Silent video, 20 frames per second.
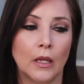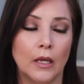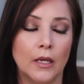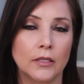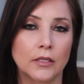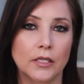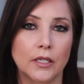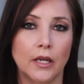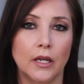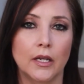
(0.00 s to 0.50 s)

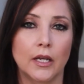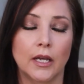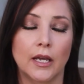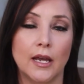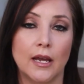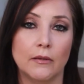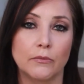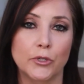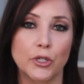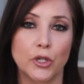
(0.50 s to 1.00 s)
it's going to
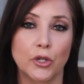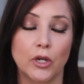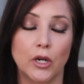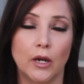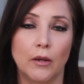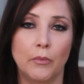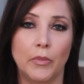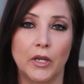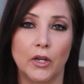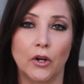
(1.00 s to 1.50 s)
capture
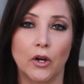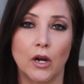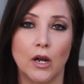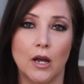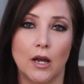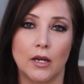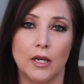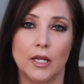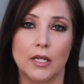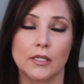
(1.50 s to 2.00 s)
a bigger
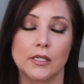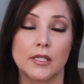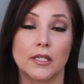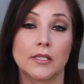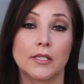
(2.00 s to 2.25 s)
audience.